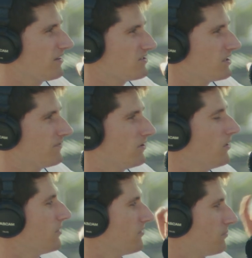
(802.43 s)
think she even
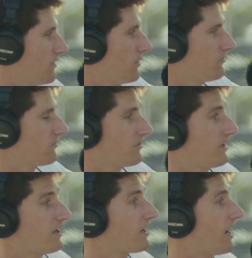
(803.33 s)
noticed, but there was just
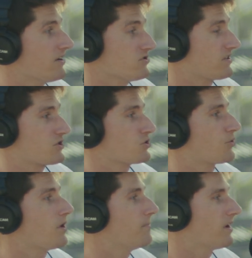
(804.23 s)
like a guy just like
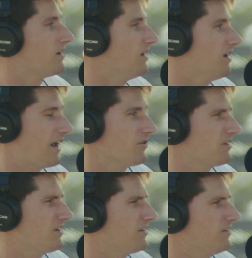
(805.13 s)
screaming. I don't
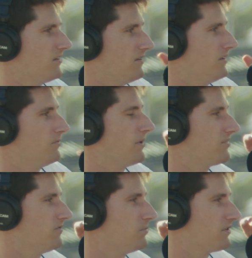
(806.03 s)
think these mics
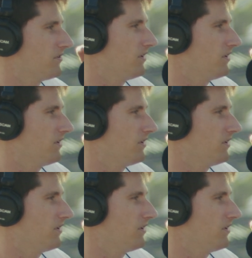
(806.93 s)
even picked it